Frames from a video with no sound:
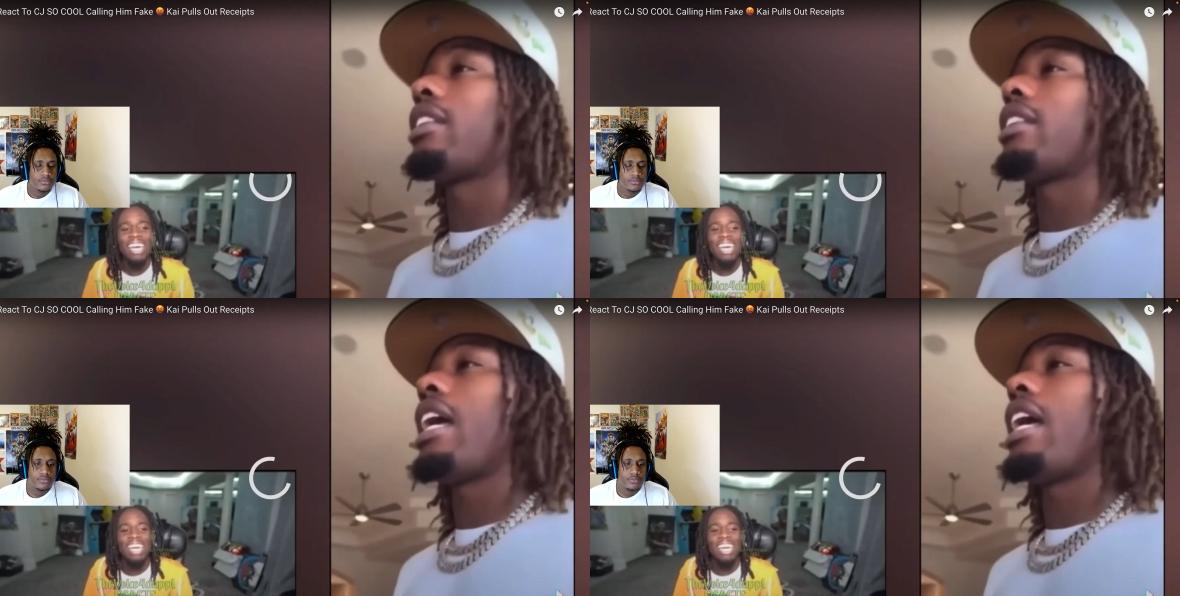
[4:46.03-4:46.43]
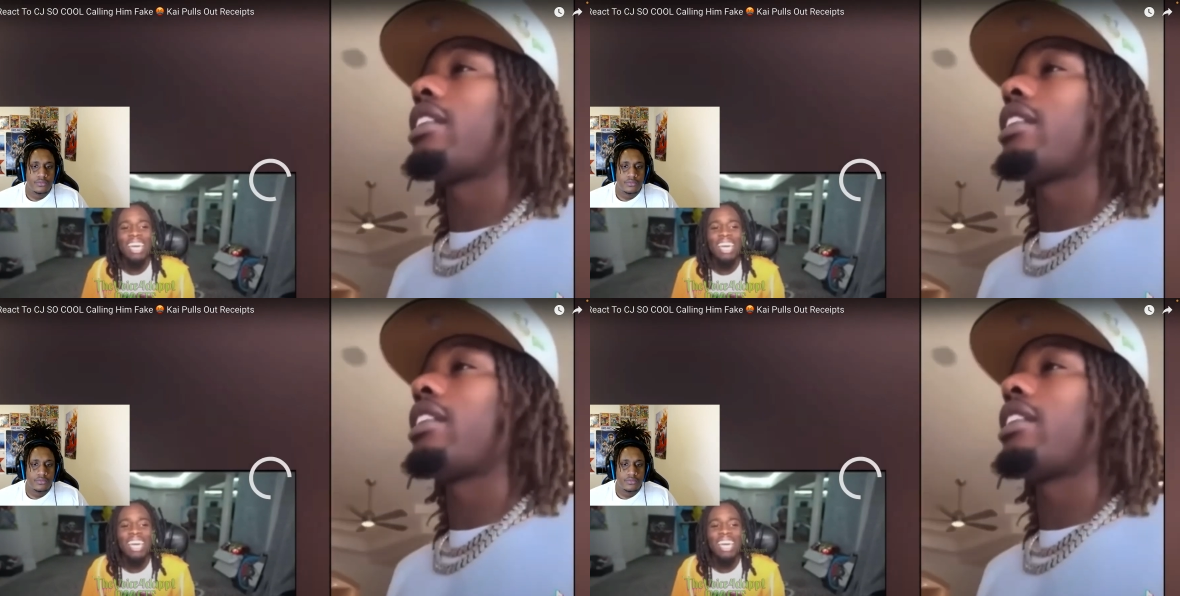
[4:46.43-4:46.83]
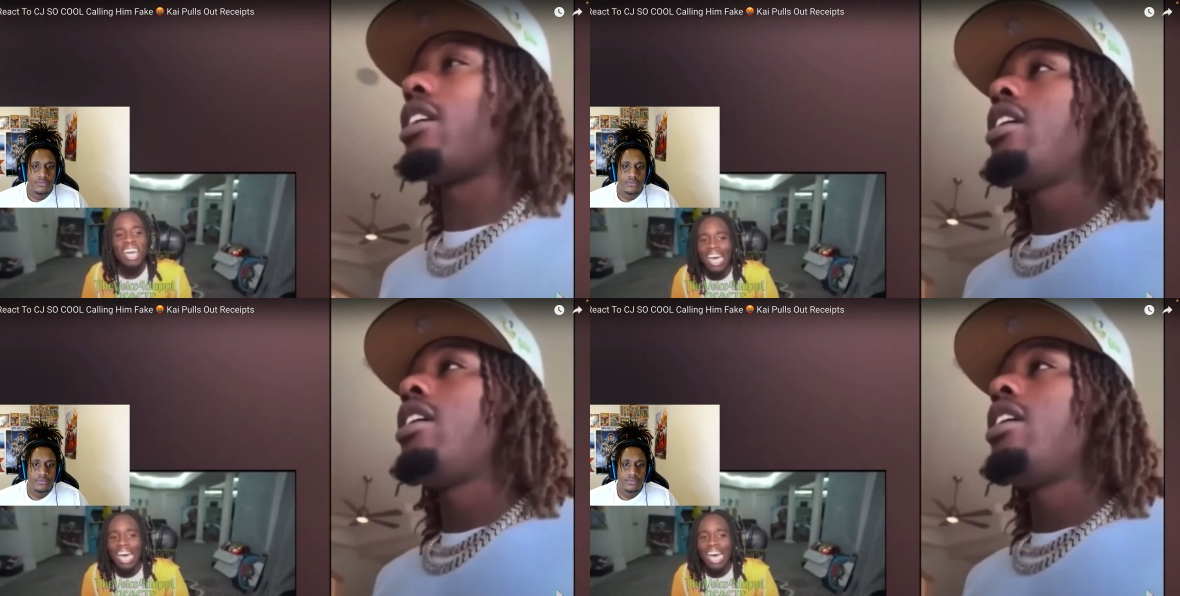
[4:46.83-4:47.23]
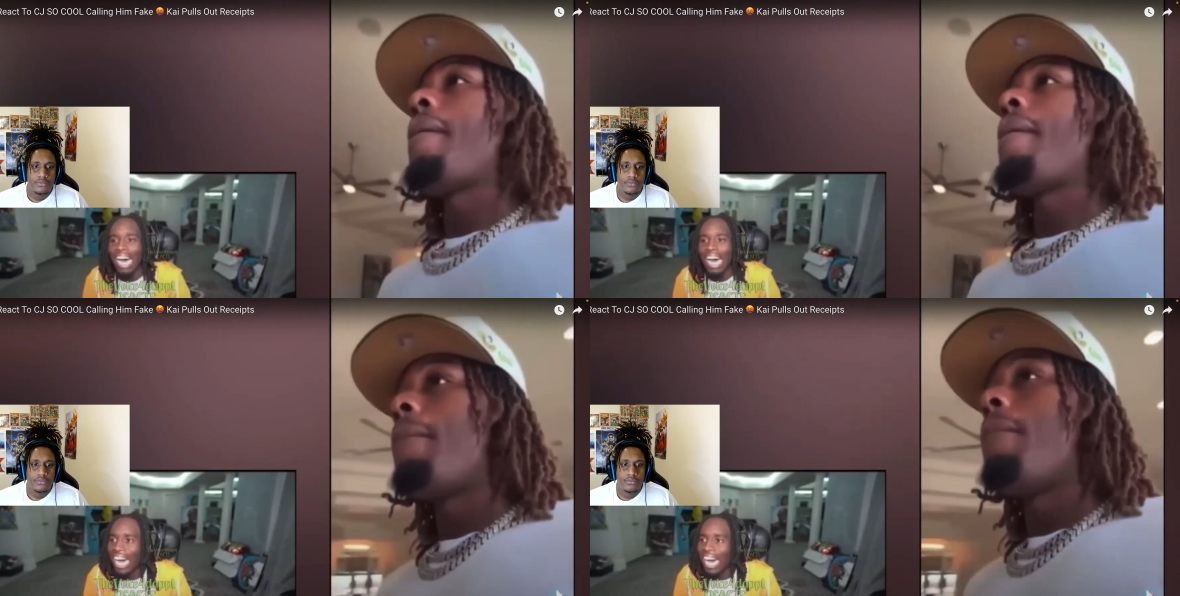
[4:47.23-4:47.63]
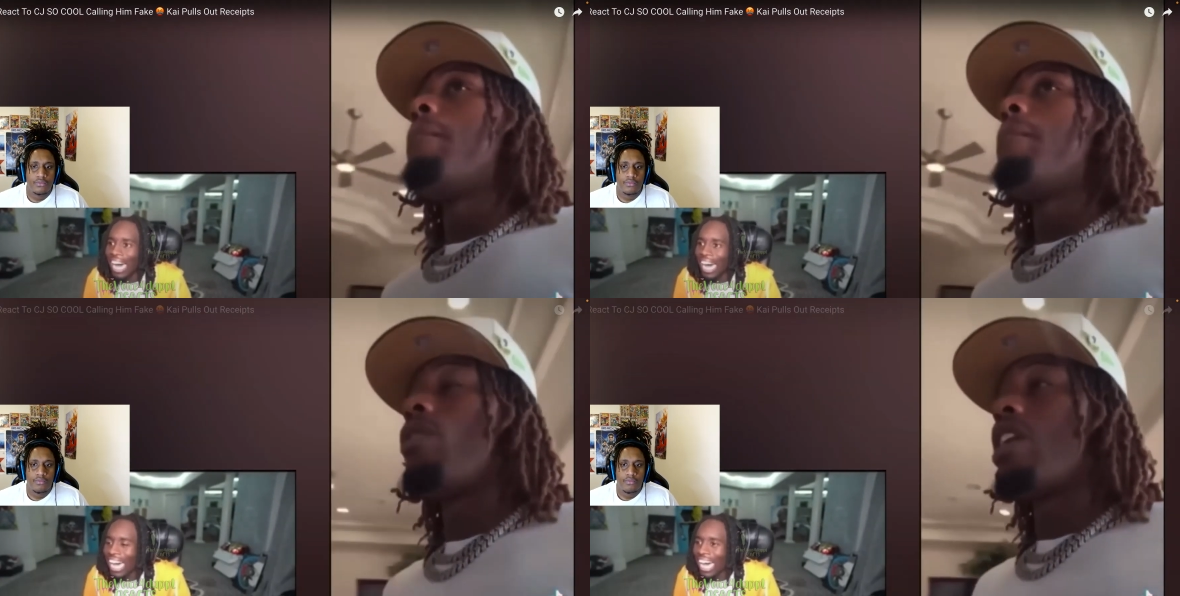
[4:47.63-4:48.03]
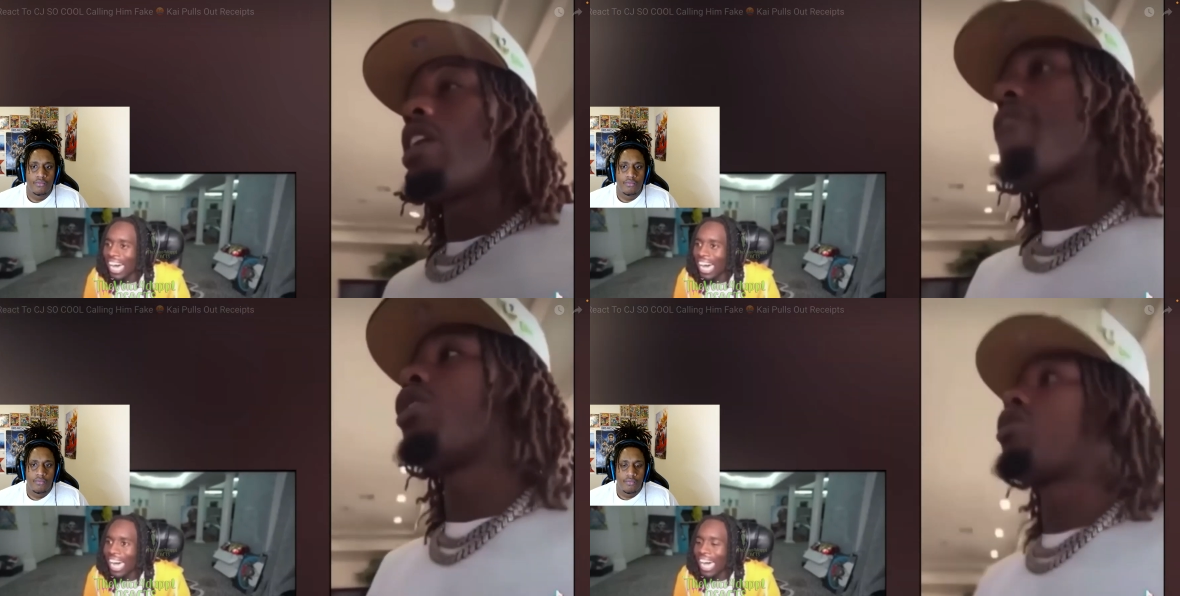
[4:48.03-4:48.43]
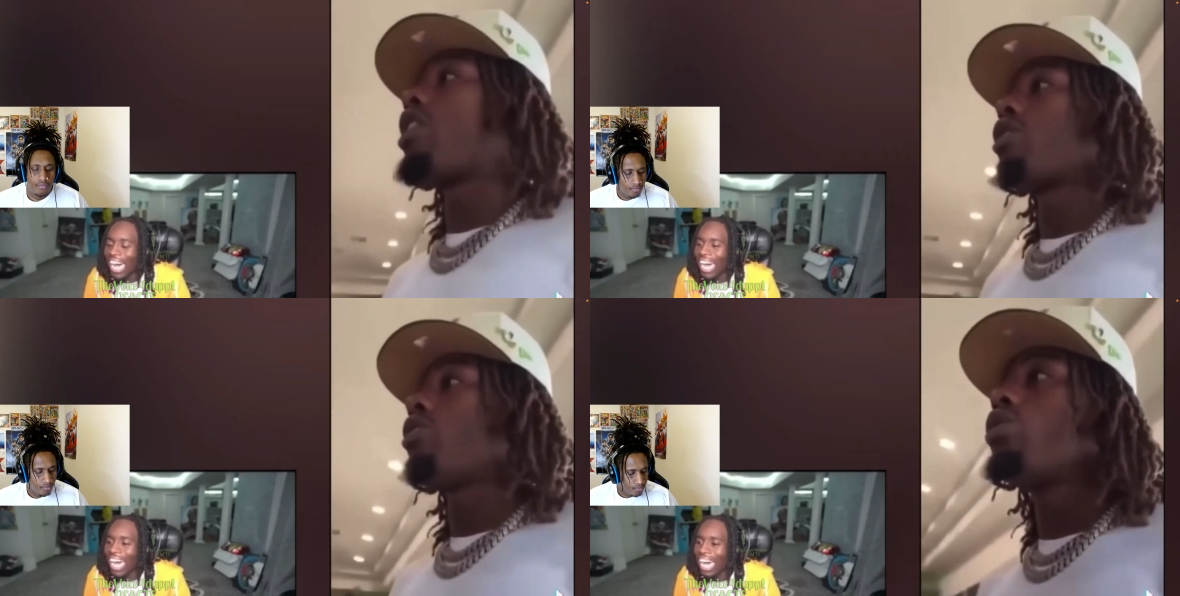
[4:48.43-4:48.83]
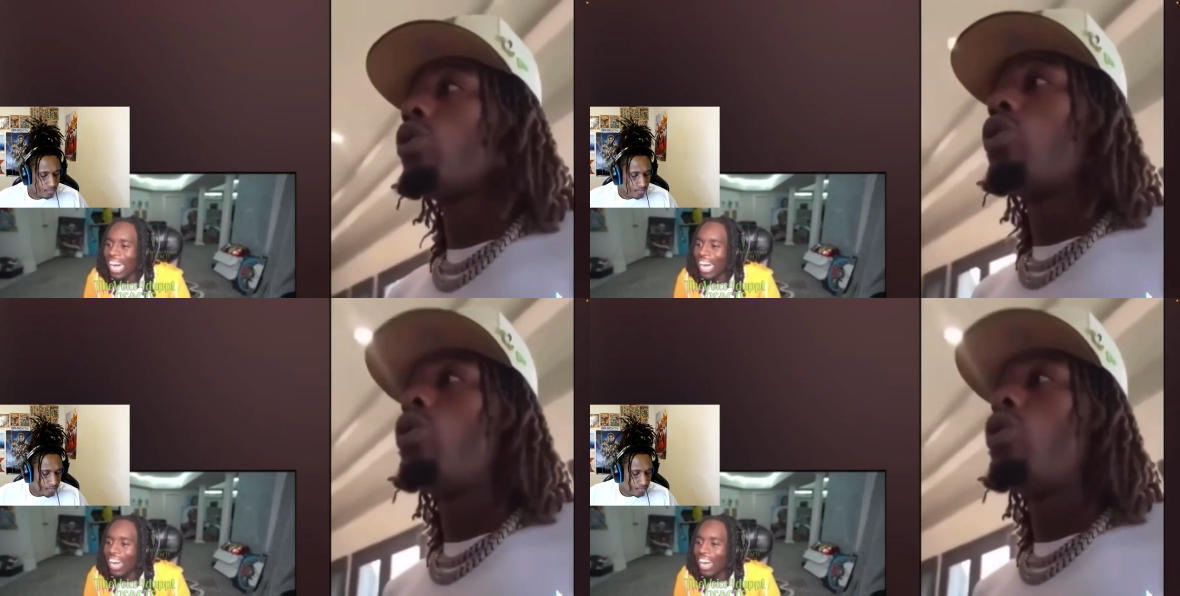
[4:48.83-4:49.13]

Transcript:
Speaker 1: This. When I first started YouTube,